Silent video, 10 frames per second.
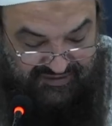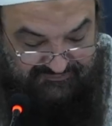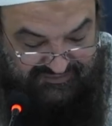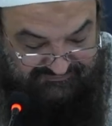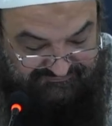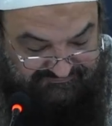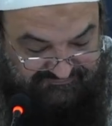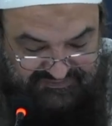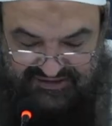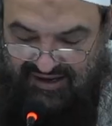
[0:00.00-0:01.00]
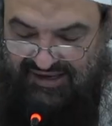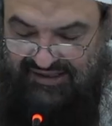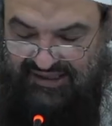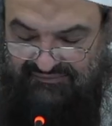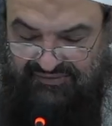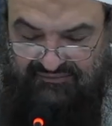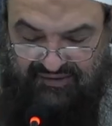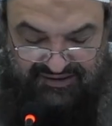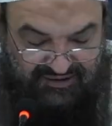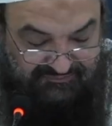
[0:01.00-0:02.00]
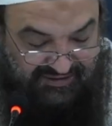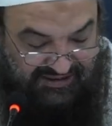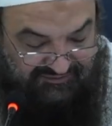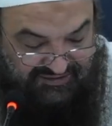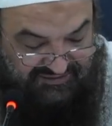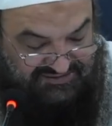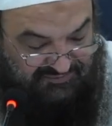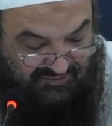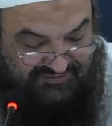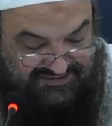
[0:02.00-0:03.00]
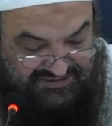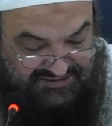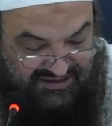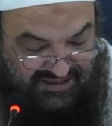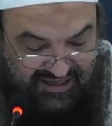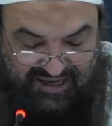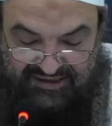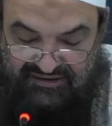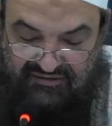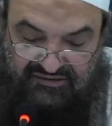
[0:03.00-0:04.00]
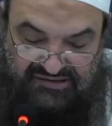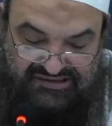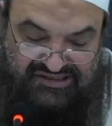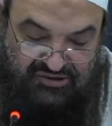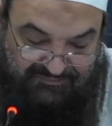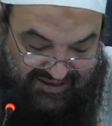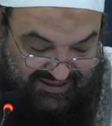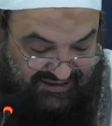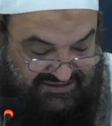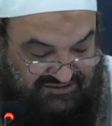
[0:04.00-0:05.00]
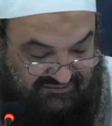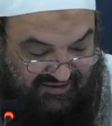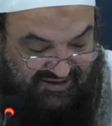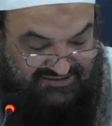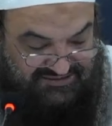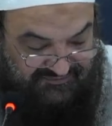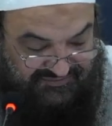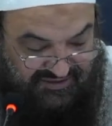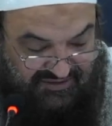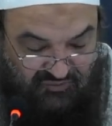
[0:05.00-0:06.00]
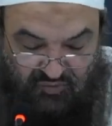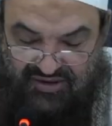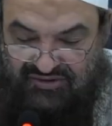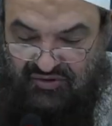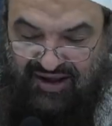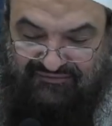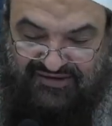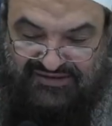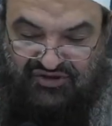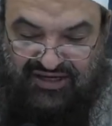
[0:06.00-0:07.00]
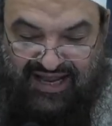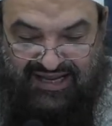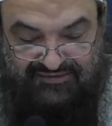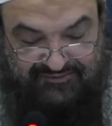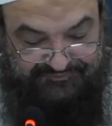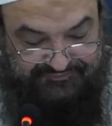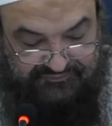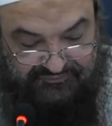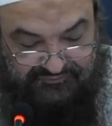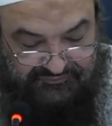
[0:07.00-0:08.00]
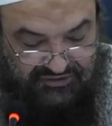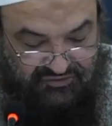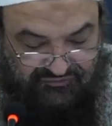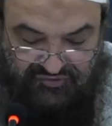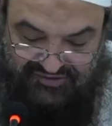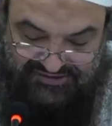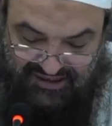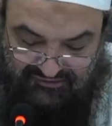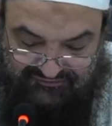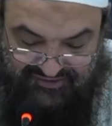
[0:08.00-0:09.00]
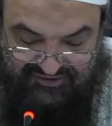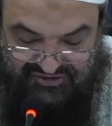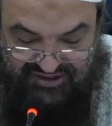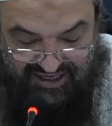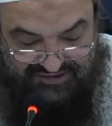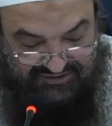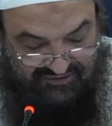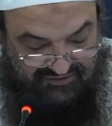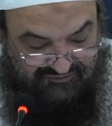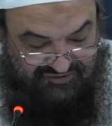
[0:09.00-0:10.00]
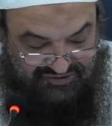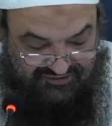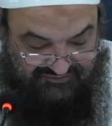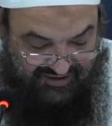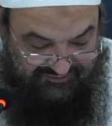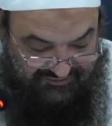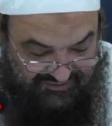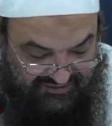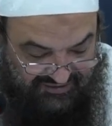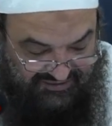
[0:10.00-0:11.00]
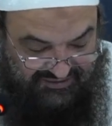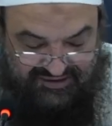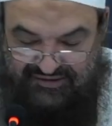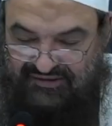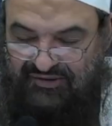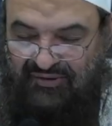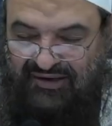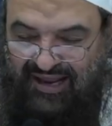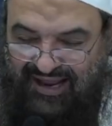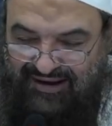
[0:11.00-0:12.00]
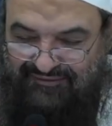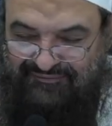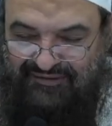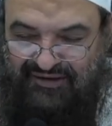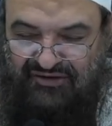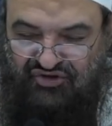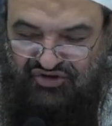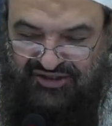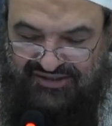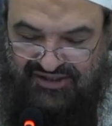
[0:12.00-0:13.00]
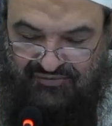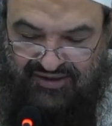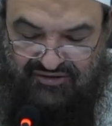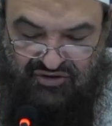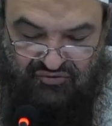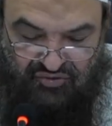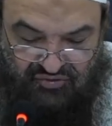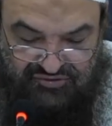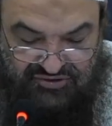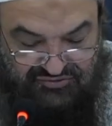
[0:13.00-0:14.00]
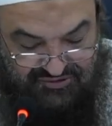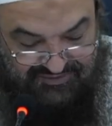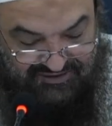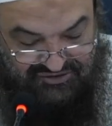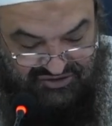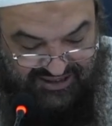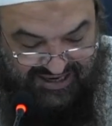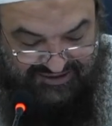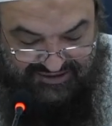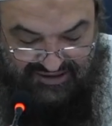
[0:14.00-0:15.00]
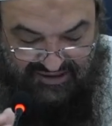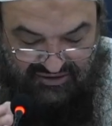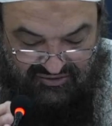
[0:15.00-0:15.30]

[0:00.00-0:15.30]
by denying him, by not believing his promises, and disobeying his commands. When you have this jihad of yourself and the jihad of the shaitan, then you will have straight away the route to make the jihad,